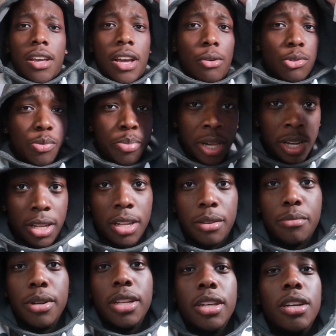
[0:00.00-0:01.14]
I was
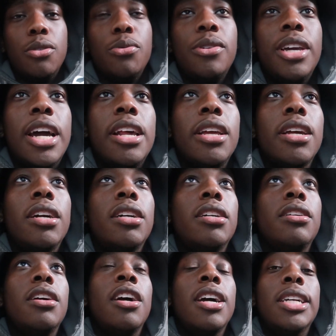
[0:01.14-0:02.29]
panicking, but yeah, we got it.
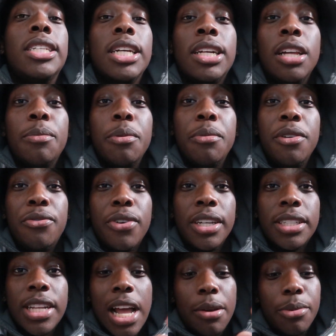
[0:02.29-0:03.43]
There's a clip of me
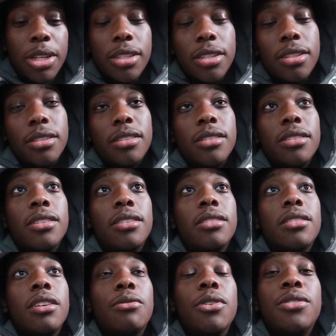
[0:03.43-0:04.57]
FaceTiming it,
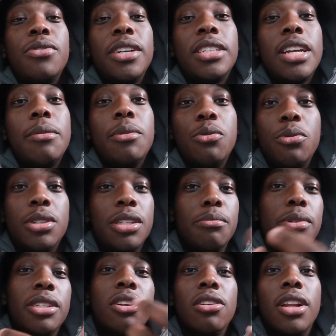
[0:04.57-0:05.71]
of us FaceTiming it. We was in a
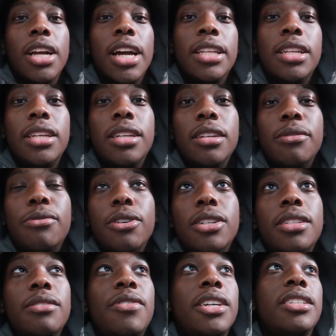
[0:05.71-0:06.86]
big circle like after the game,
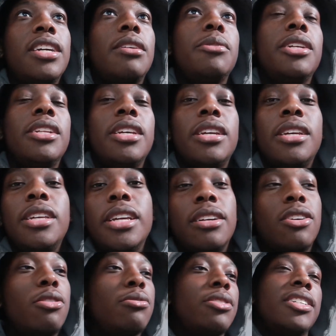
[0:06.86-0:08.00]
first FaceTiming it. And then
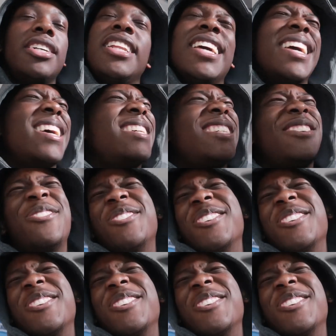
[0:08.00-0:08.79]
Coach Gooden answered it.